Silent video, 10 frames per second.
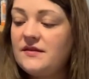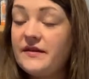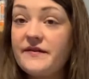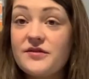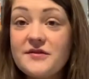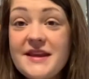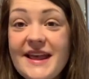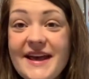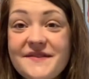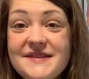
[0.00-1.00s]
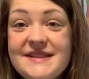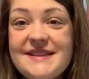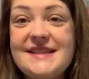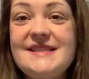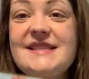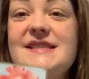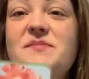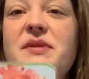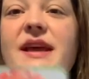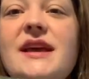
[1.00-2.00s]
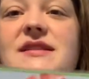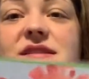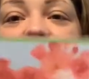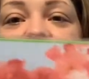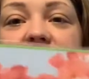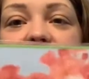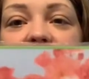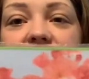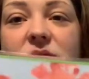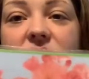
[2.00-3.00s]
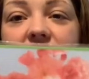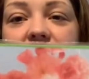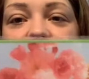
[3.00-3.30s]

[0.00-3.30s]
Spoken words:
We have 3 left. Is this a plant or an animal?